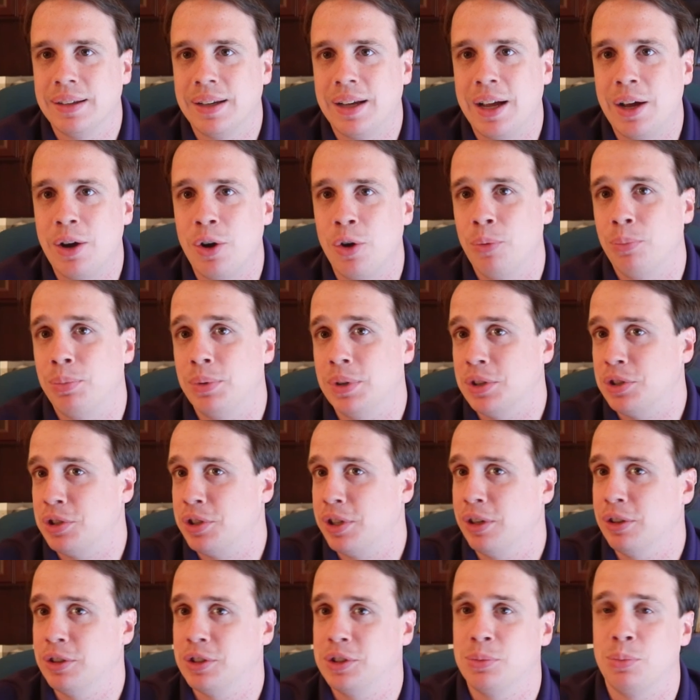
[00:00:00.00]
I hope to
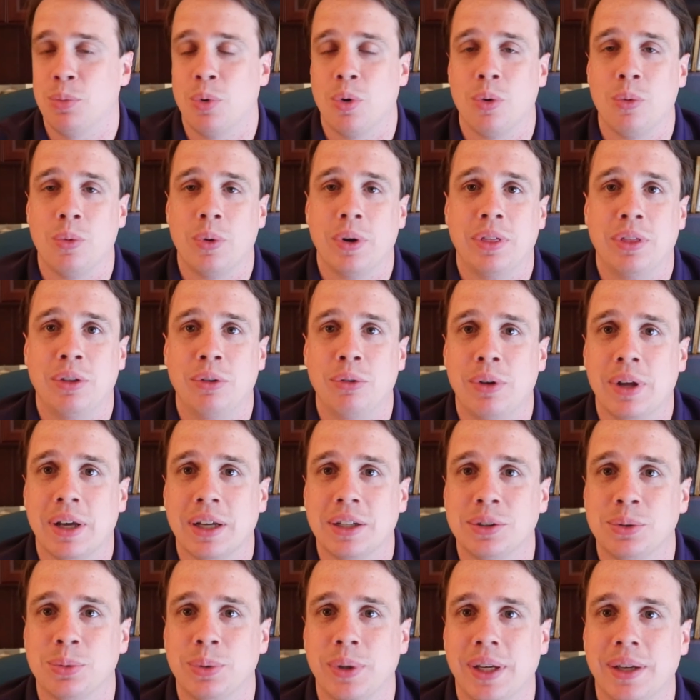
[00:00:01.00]
share some more with you
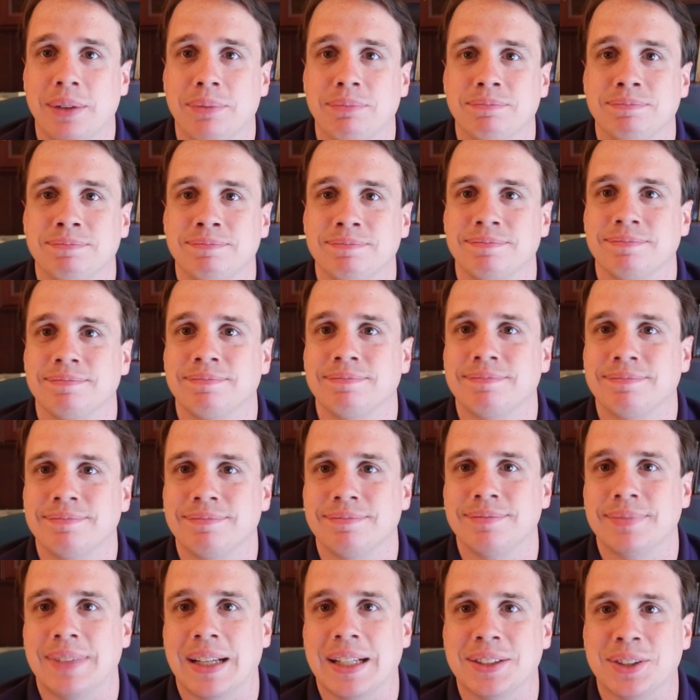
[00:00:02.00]
next week.
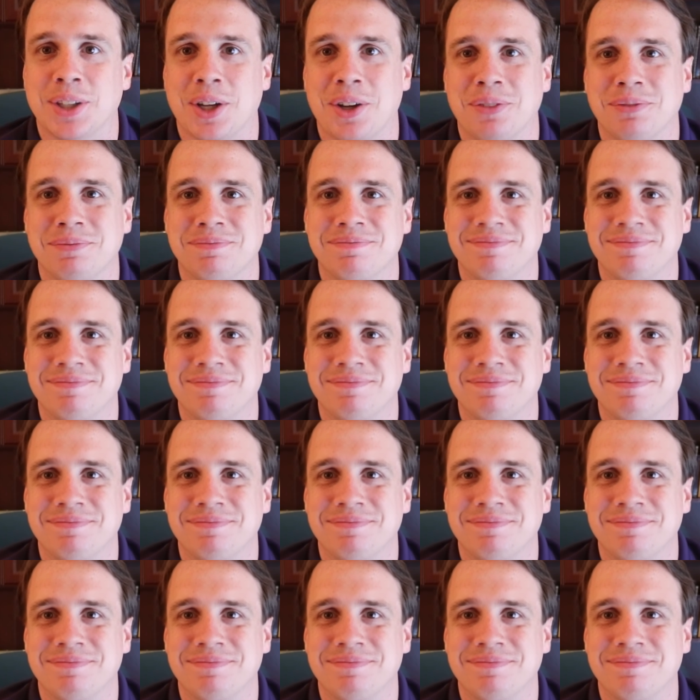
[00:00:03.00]
That's all.